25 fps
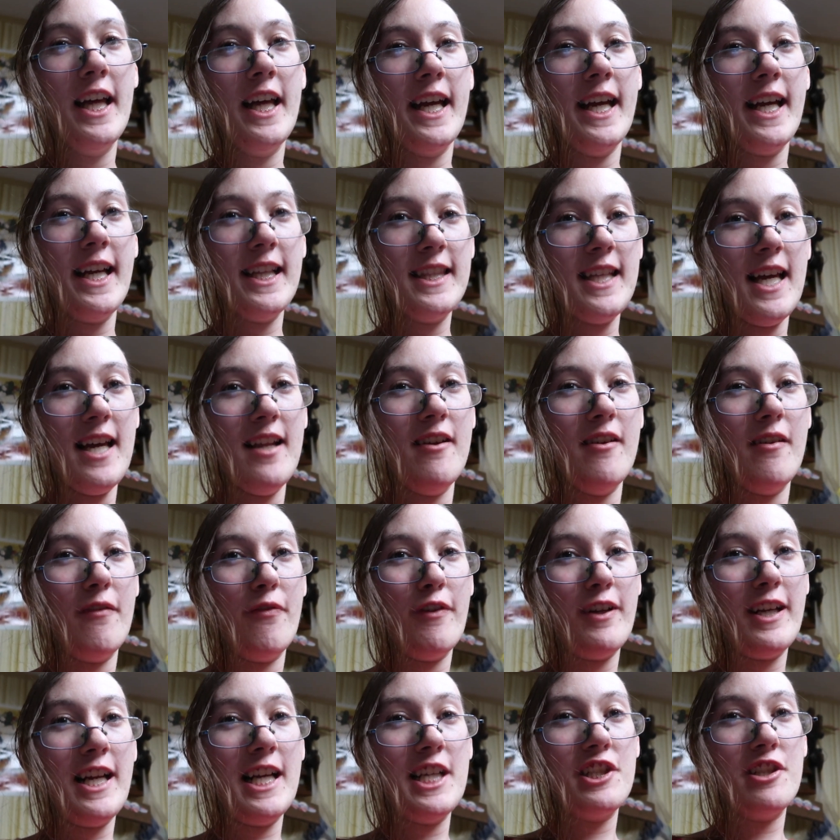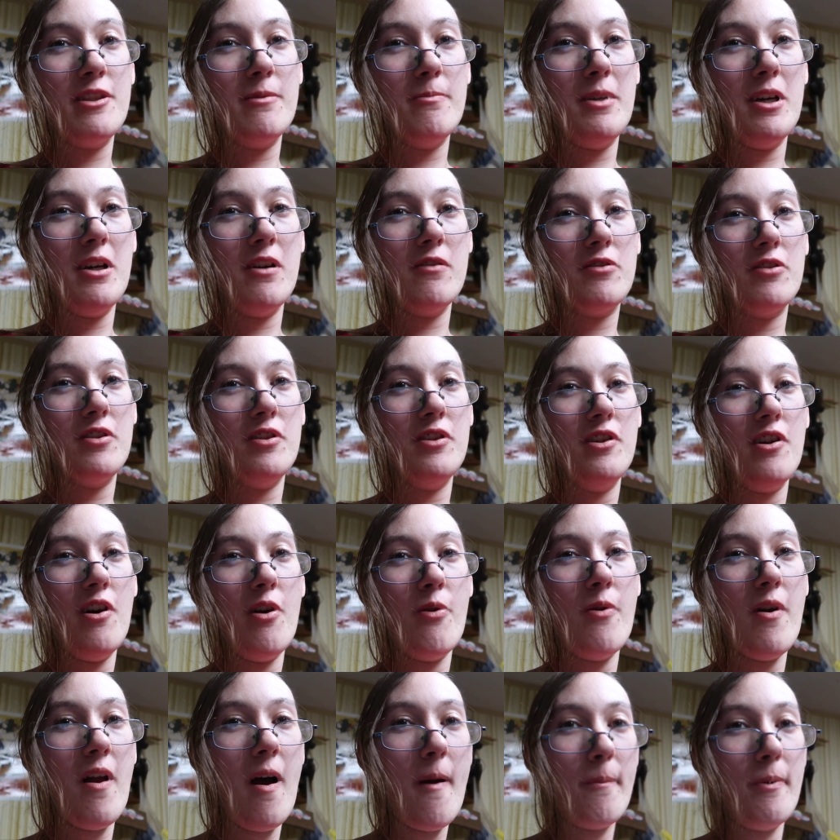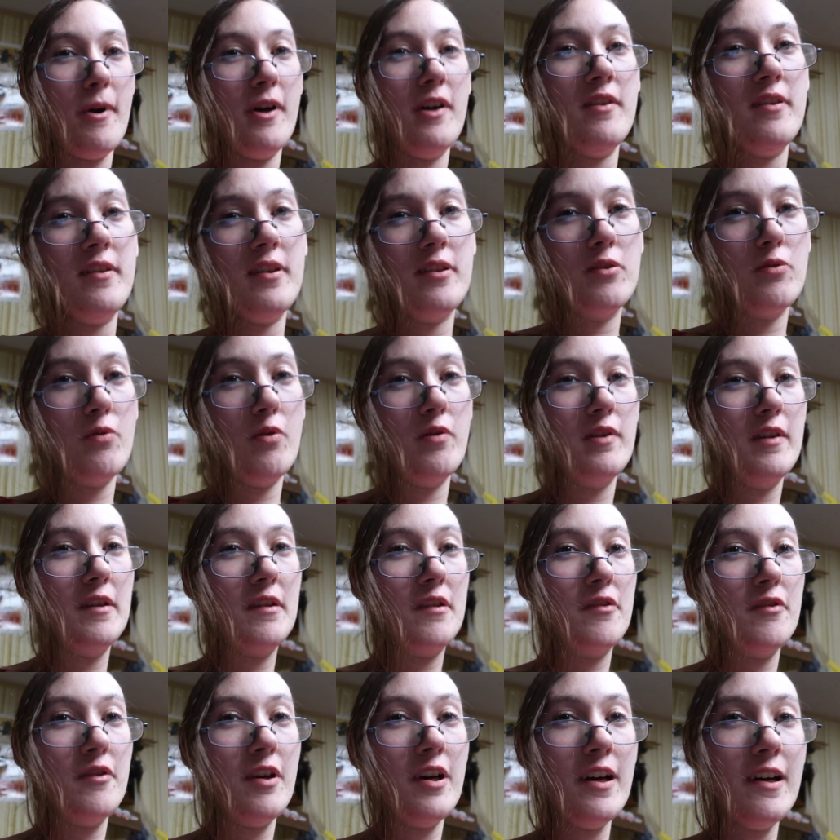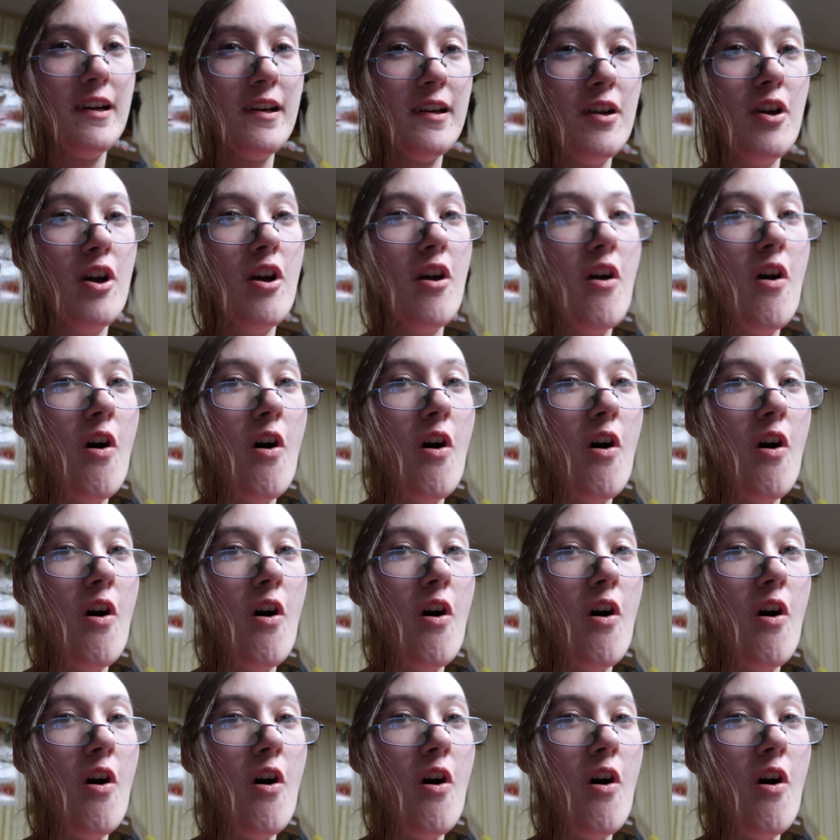hit that notification bell to know when I post to join this ride.